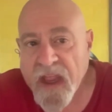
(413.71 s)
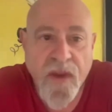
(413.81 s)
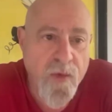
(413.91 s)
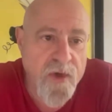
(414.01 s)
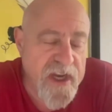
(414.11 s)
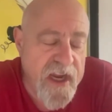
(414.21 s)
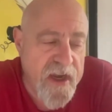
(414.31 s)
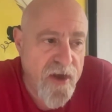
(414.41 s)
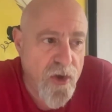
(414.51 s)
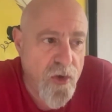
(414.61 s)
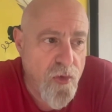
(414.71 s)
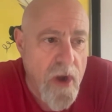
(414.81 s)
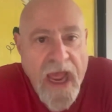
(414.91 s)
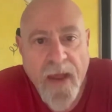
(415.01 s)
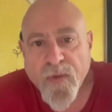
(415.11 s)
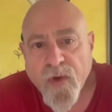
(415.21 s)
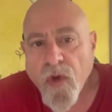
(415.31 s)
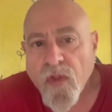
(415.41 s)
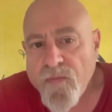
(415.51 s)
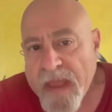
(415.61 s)
there was a new app
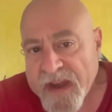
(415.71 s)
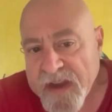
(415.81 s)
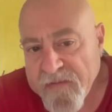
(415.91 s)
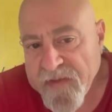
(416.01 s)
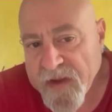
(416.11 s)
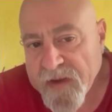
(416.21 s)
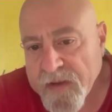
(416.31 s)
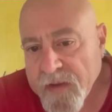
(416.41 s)
called Magnific.